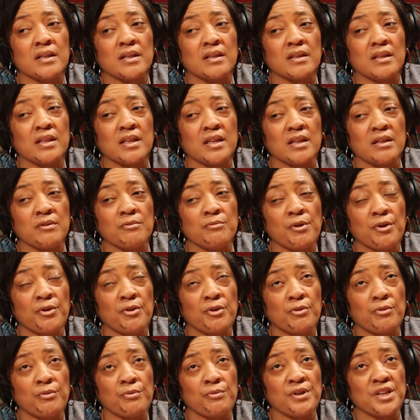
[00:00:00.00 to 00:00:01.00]
the
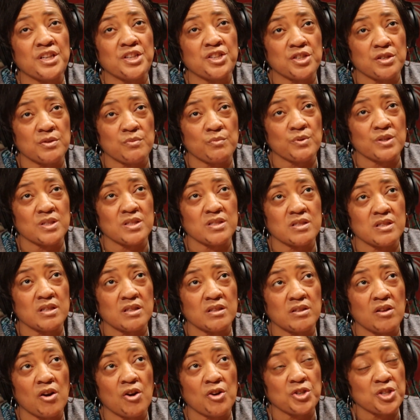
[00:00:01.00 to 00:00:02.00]
Roanoke region was the
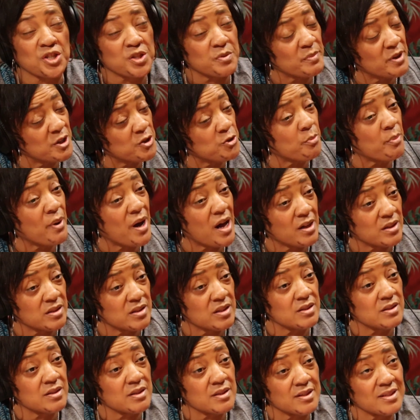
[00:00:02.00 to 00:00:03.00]
largest
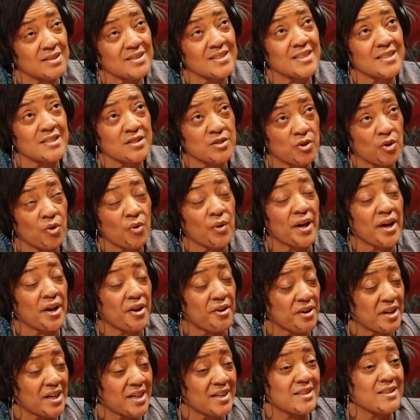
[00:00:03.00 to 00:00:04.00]
metropolitan statistical
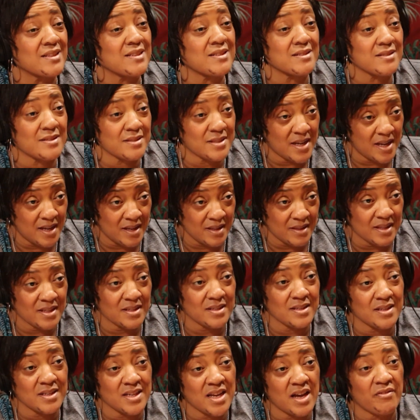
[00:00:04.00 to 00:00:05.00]
area in the state
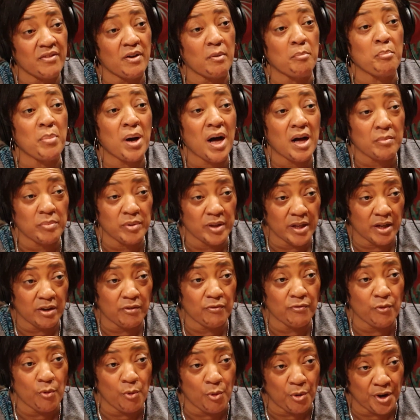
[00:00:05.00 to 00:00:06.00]
that didn't have a public
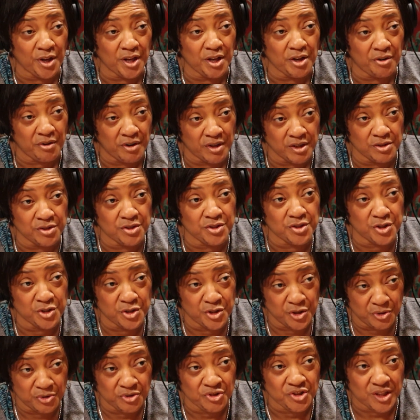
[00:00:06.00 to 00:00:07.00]
four-year
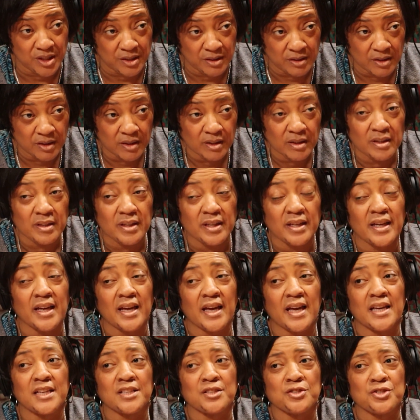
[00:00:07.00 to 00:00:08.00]
institution.
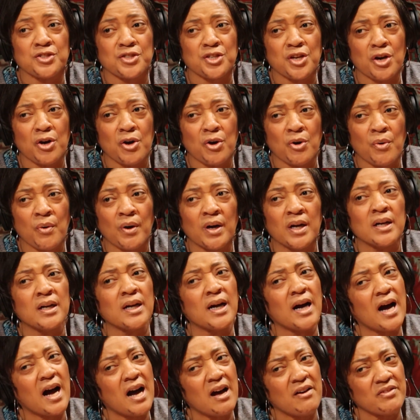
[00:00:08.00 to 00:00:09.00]
And so
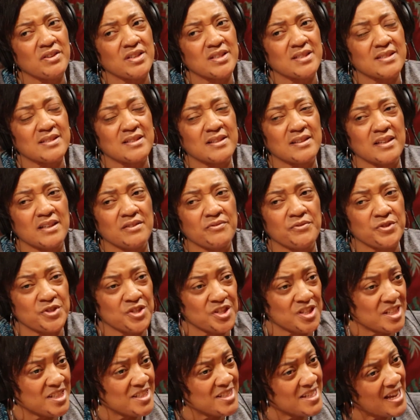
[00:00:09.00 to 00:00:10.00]
obviously
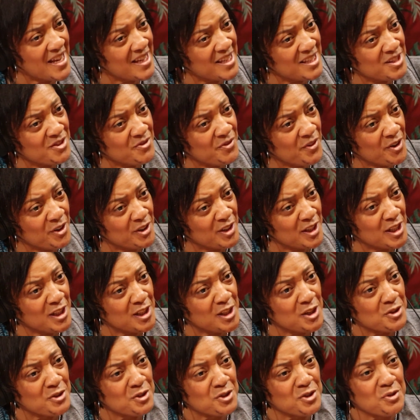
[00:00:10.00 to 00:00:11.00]
Virginia Tech is fairly
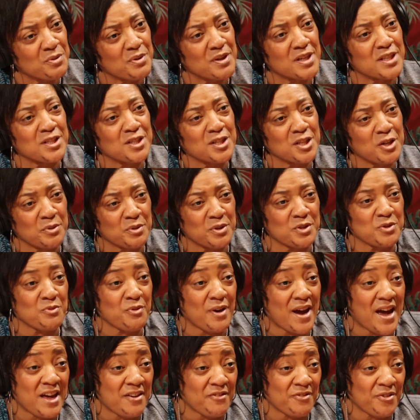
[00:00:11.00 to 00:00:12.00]
close to us, so is
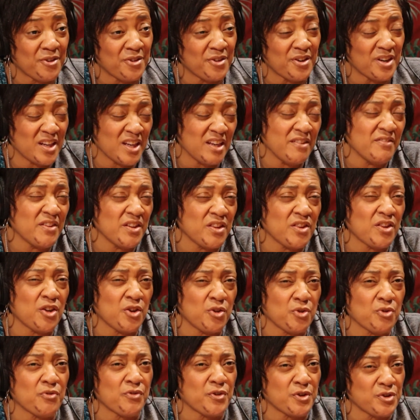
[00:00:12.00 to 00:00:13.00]
Radford, and even the
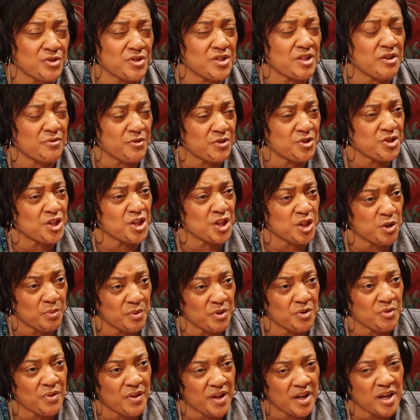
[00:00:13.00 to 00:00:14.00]
University of Virginia
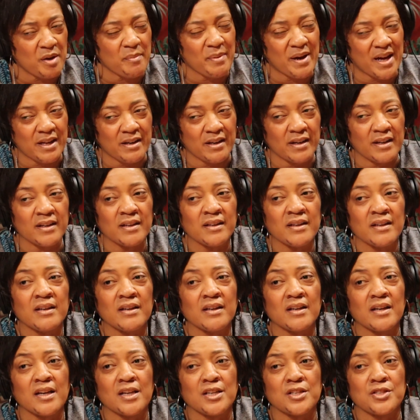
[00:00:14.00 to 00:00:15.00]
when you think about it.
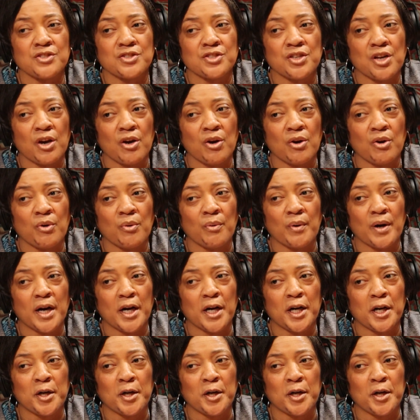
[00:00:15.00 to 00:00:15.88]
So